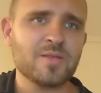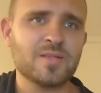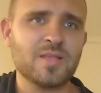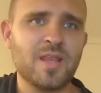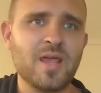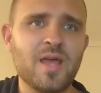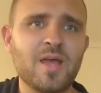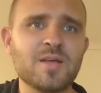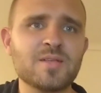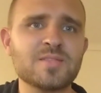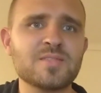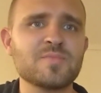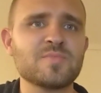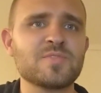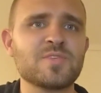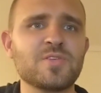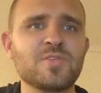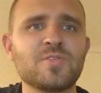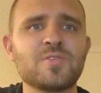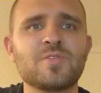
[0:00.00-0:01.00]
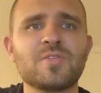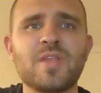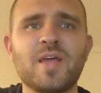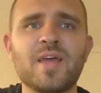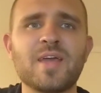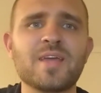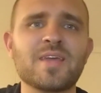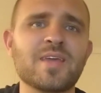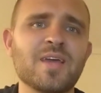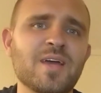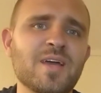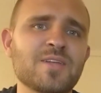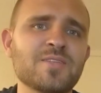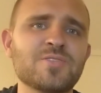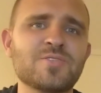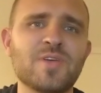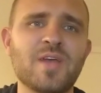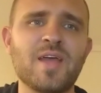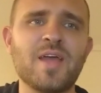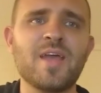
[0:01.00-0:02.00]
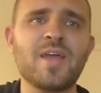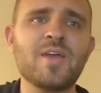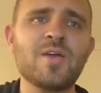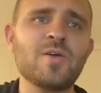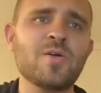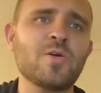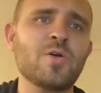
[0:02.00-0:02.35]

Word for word: to dance into lake country.